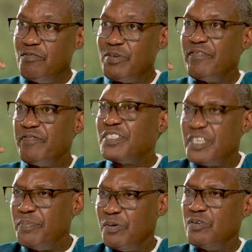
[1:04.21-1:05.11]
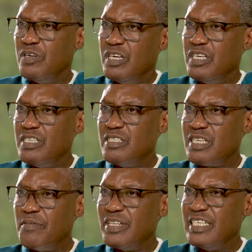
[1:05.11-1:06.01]
we are visible in
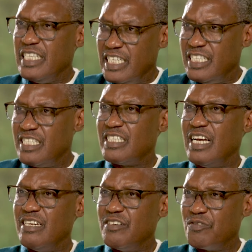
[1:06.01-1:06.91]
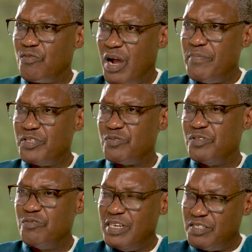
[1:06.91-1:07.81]
some of the needs and requirements
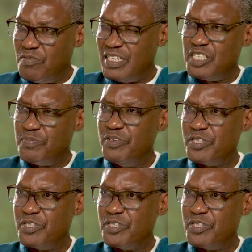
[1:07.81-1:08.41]
we do? What has been your